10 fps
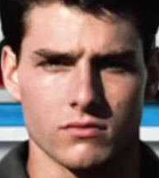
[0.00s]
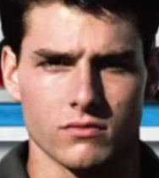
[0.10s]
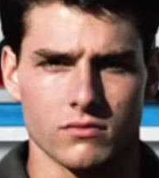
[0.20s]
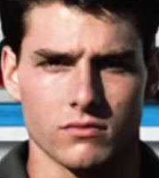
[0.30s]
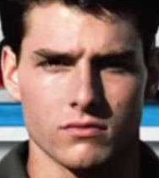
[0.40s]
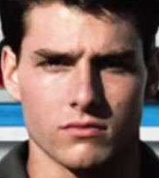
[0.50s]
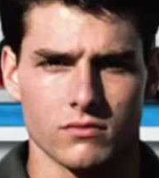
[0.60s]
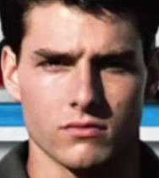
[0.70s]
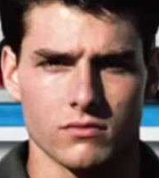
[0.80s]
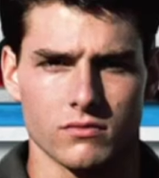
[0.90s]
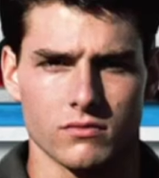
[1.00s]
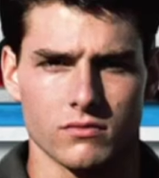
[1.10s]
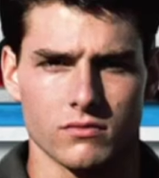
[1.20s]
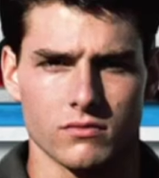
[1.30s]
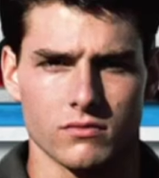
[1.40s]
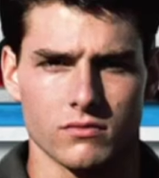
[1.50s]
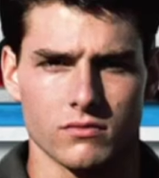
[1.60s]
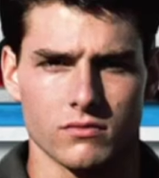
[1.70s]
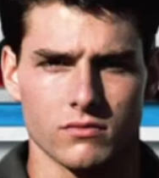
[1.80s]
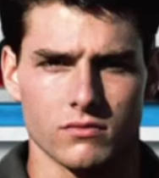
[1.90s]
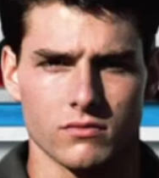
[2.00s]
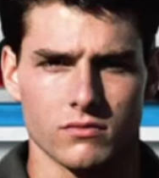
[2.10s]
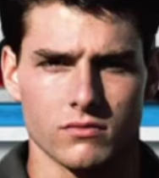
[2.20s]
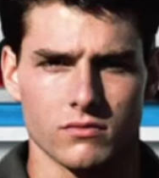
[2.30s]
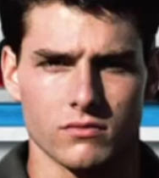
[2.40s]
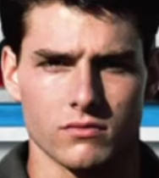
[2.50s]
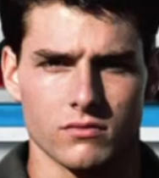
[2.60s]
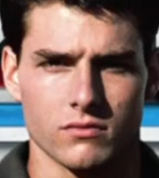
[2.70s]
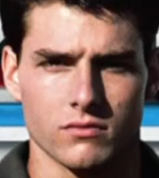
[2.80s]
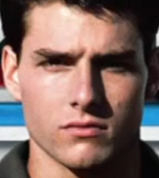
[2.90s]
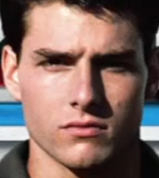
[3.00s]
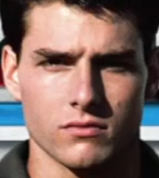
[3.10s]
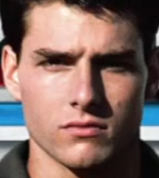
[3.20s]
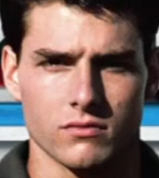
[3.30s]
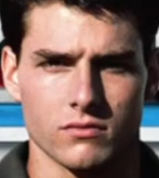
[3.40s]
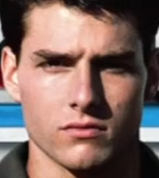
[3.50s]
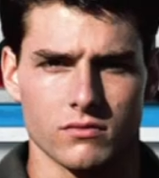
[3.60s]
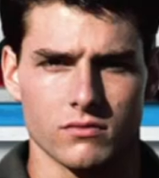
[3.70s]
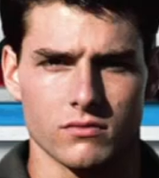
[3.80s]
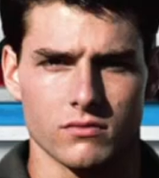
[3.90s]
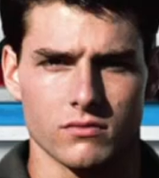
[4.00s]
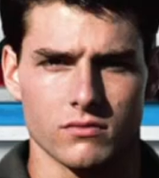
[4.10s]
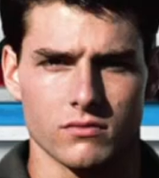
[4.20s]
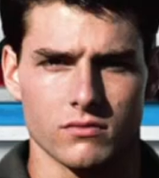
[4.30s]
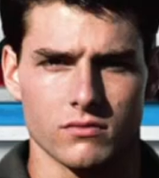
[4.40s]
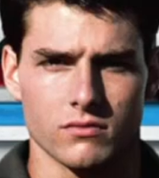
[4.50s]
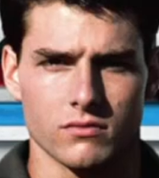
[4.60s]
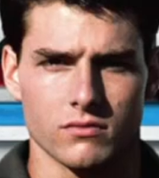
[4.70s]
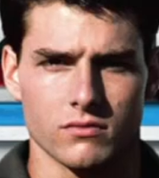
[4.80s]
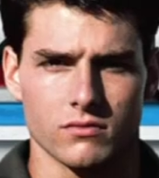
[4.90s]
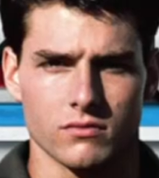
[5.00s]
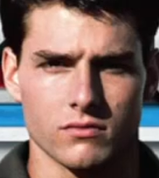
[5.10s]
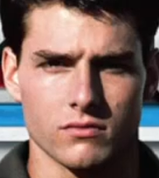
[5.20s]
(not speaking)